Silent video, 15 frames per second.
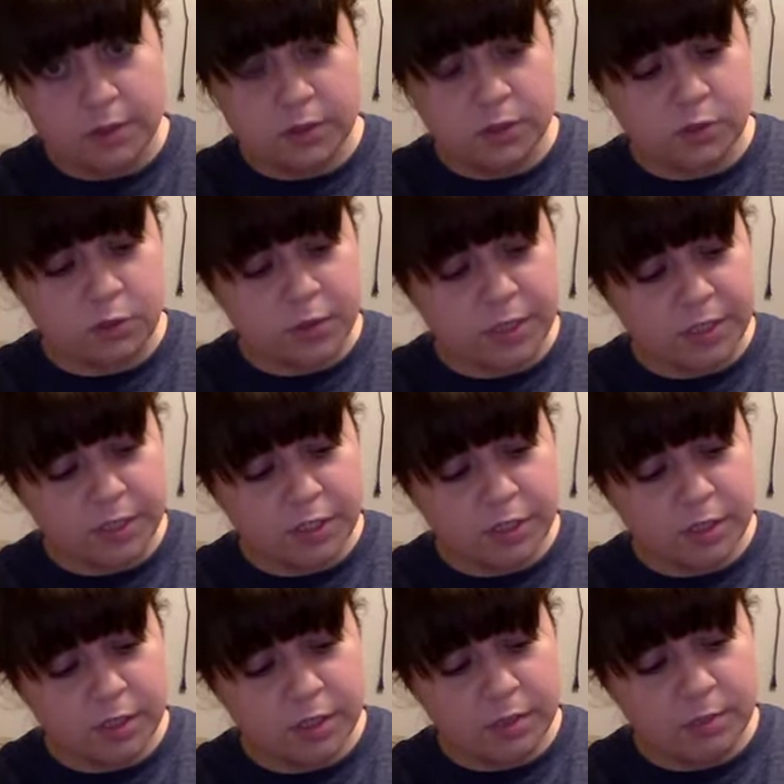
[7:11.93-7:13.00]
Switch.
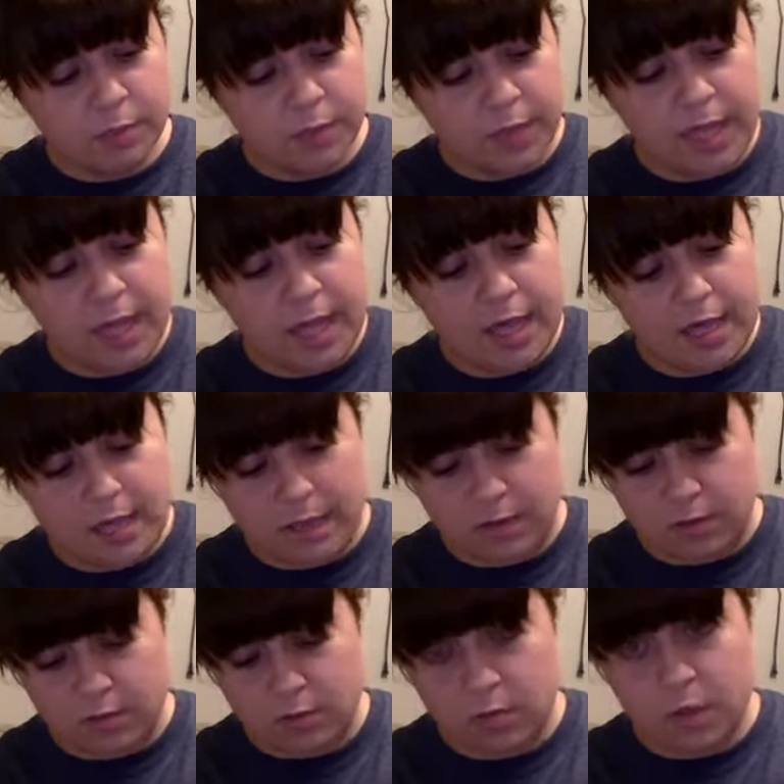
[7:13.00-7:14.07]

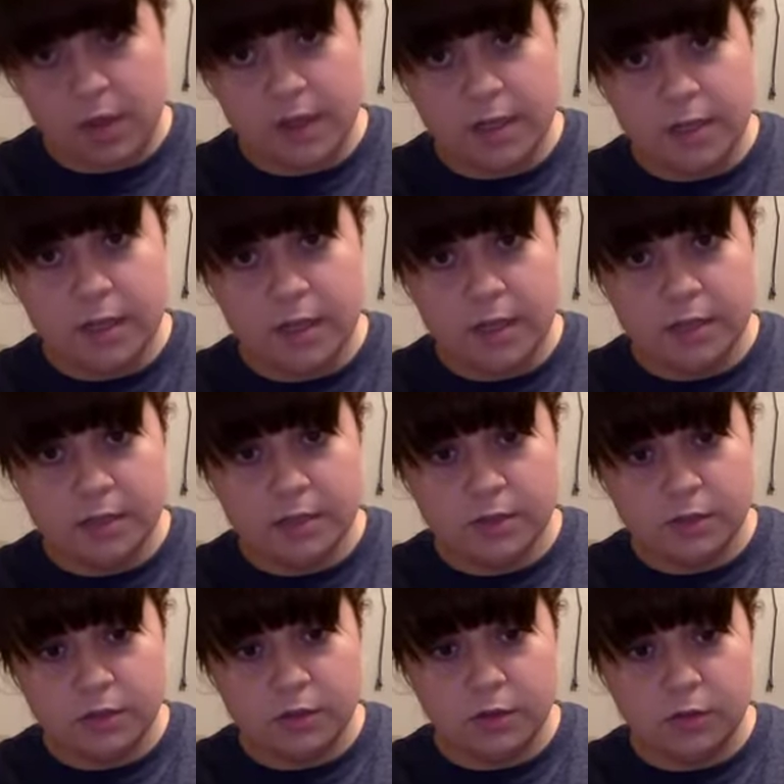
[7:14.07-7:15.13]
Play. 1,
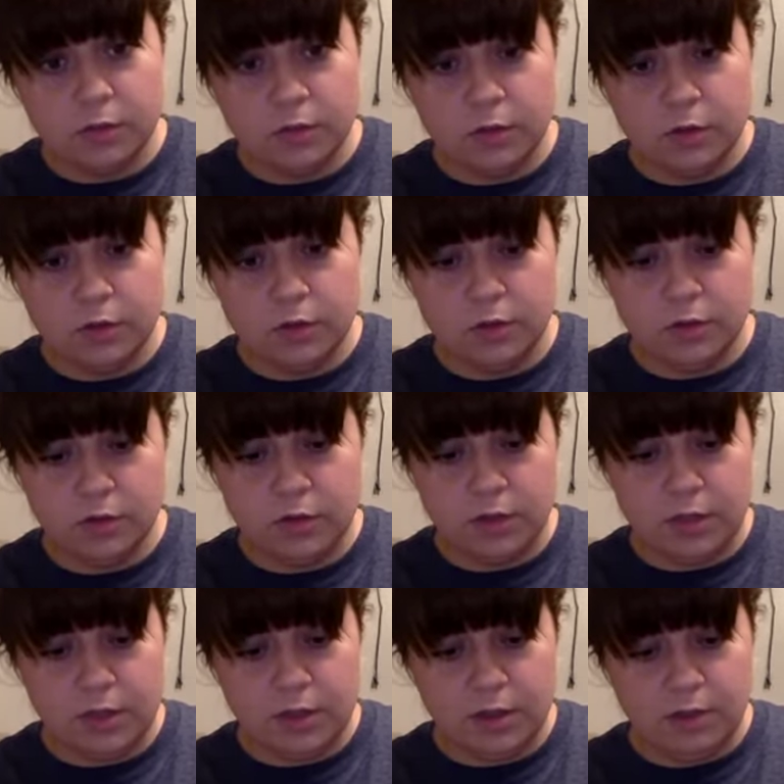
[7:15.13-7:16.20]
2,
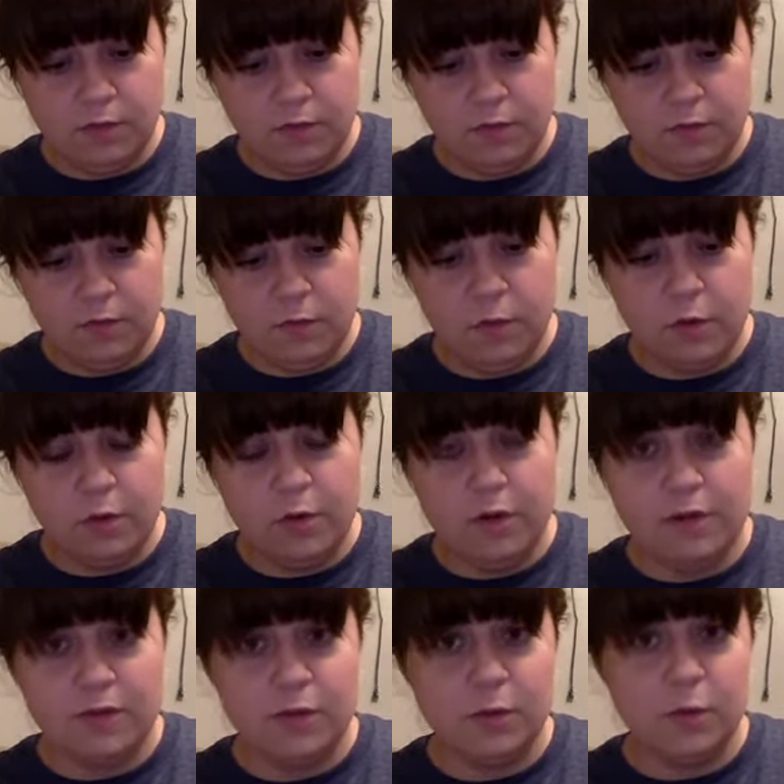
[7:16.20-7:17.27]
3, 4.
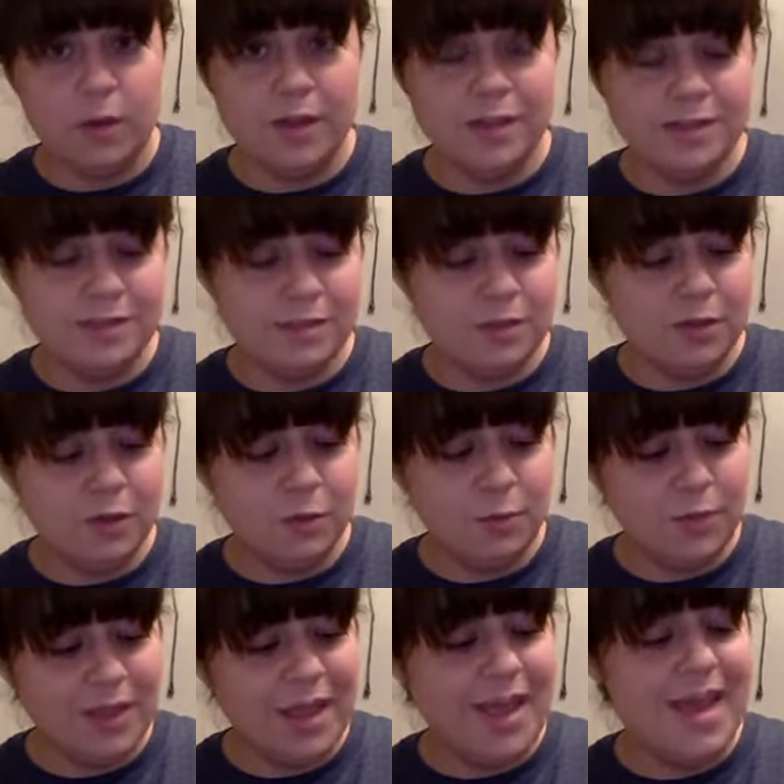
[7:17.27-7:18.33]
If you want to
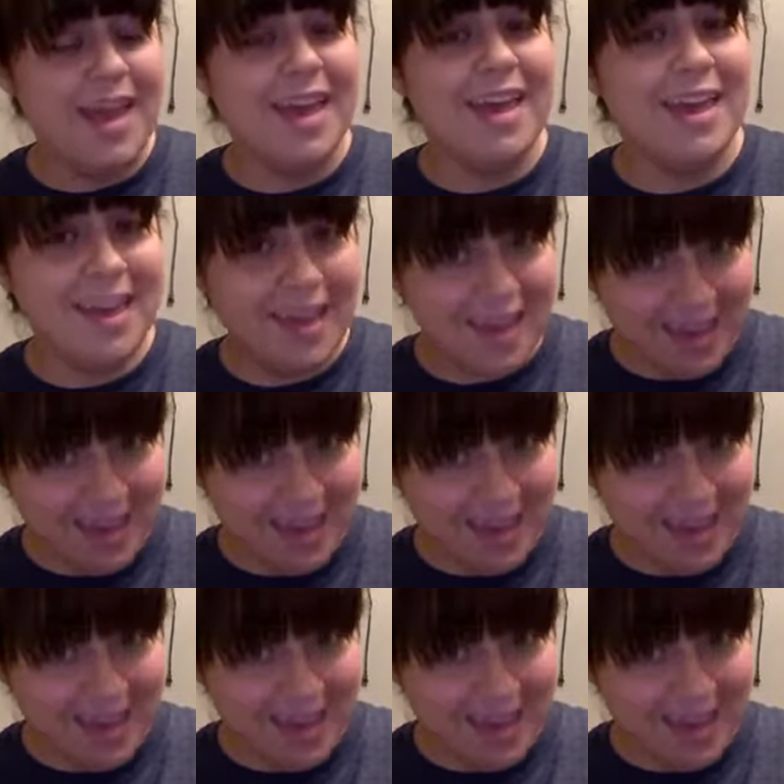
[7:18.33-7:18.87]
play